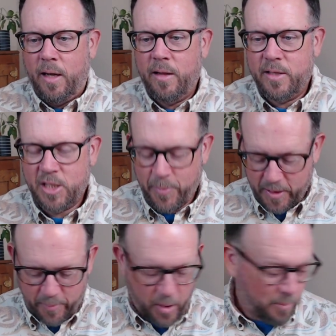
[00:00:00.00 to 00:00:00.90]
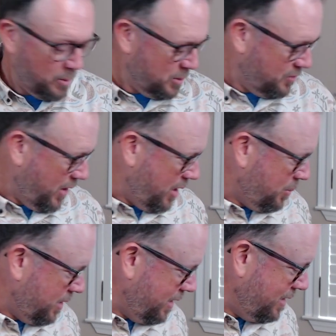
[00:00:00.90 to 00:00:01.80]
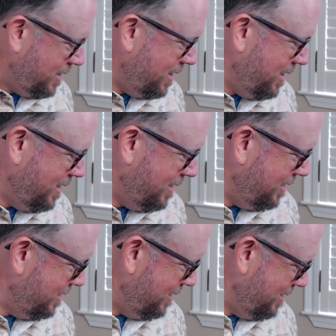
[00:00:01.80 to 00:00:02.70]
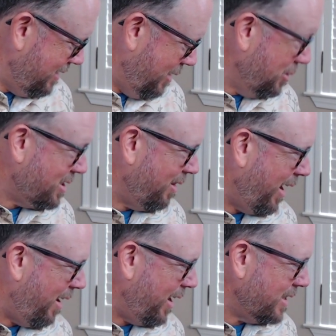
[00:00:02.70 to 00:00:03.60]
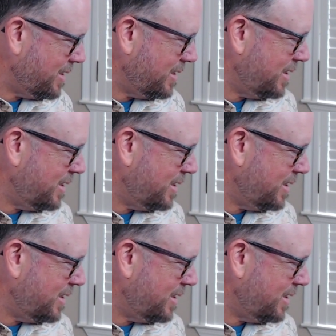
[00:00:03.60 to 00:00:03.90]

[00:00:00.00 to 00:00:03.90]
The shipping department was very pleased. It was hilarious.